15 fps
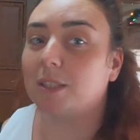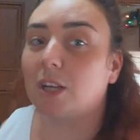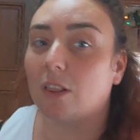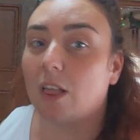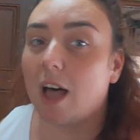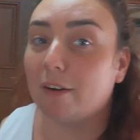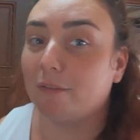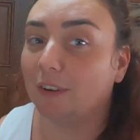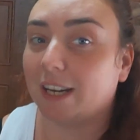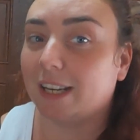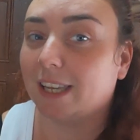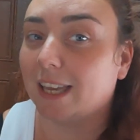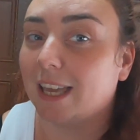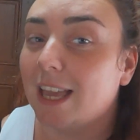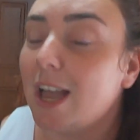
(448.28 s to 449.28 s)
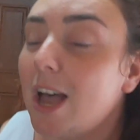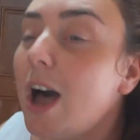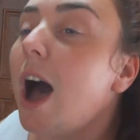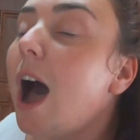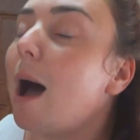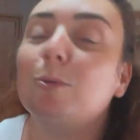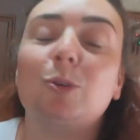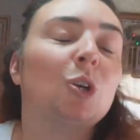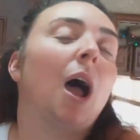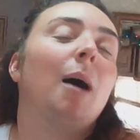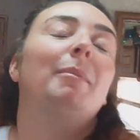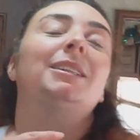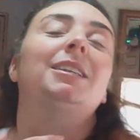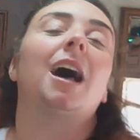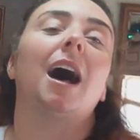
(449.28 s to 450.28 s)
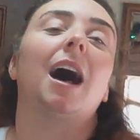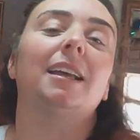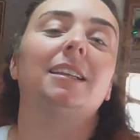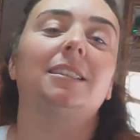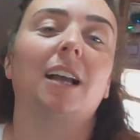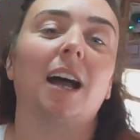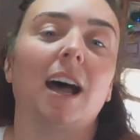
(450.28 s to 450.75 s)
I'm still alive. I'm traumatized,